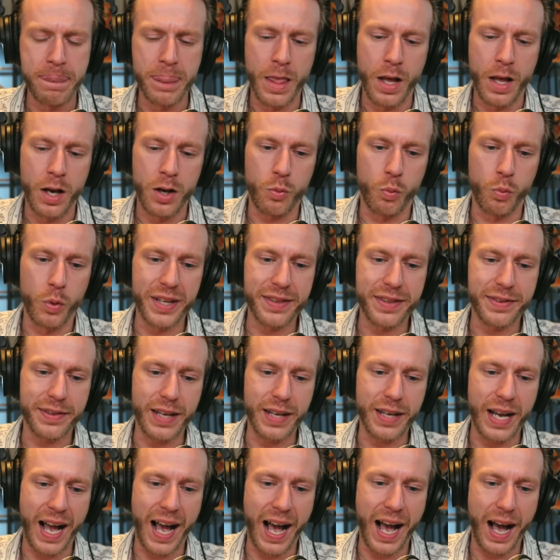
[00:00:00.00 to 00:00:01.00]
with
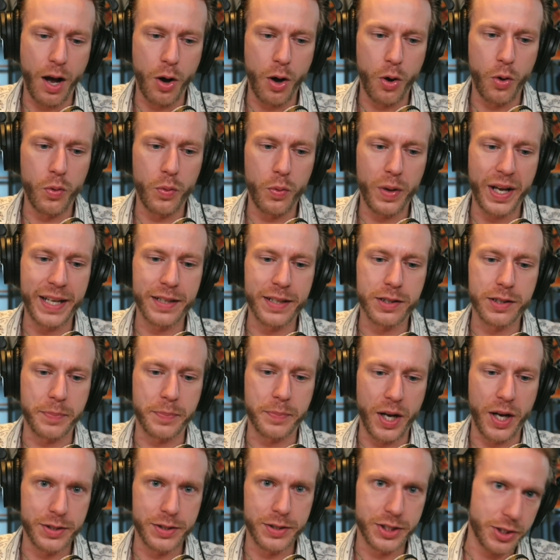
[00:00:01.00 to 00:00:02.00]
how
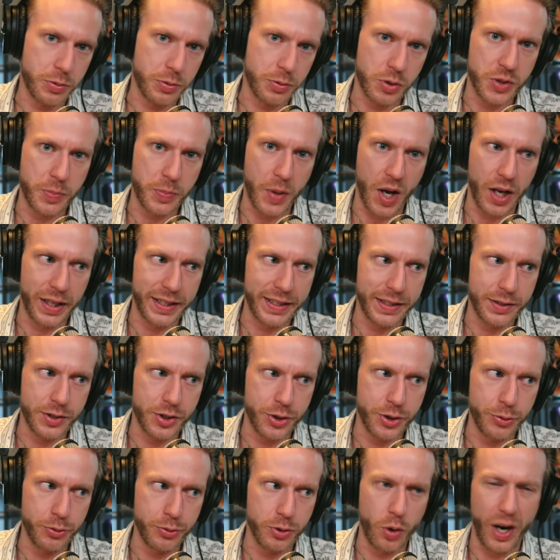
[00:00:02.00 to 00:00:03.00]
anthropologists responded
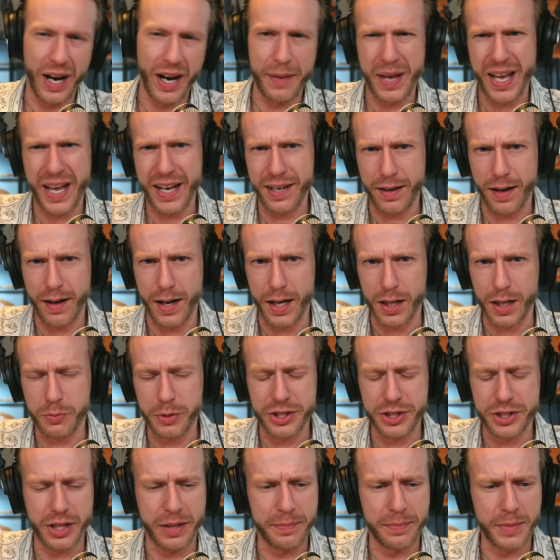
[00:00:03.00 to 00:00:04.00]
to Graham Hancock,
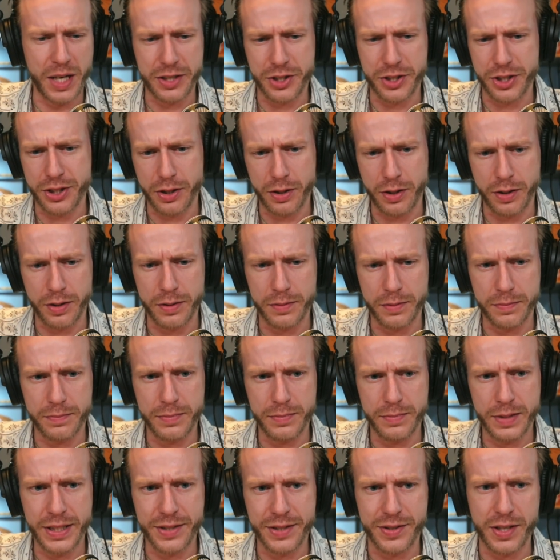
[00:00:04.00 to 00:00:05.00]
which I'm not sure
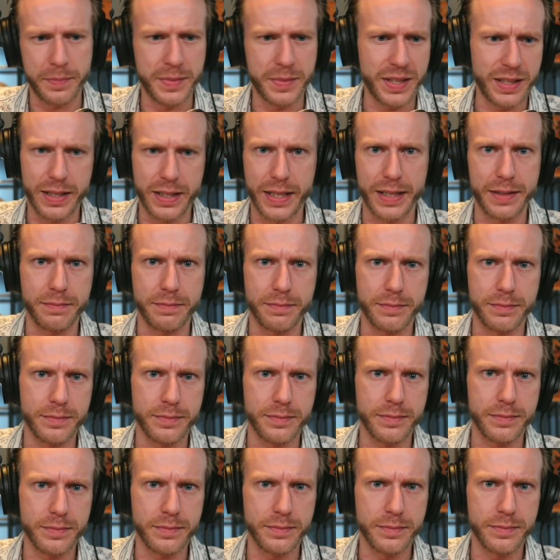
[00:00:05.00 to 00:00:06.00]
is something that
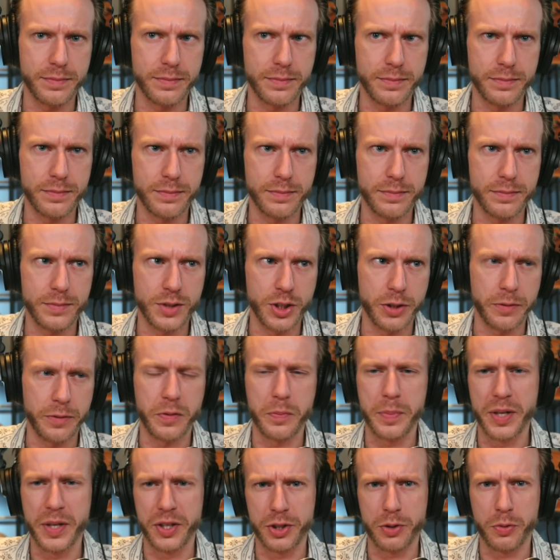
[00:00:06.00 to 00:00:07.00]
you're
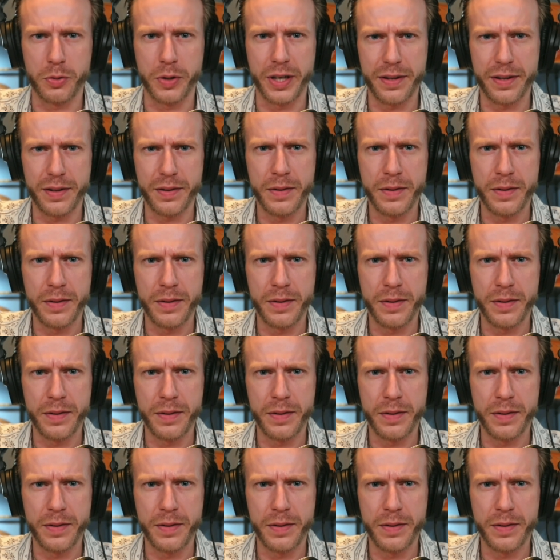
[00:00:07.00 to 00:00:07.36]
familiar with.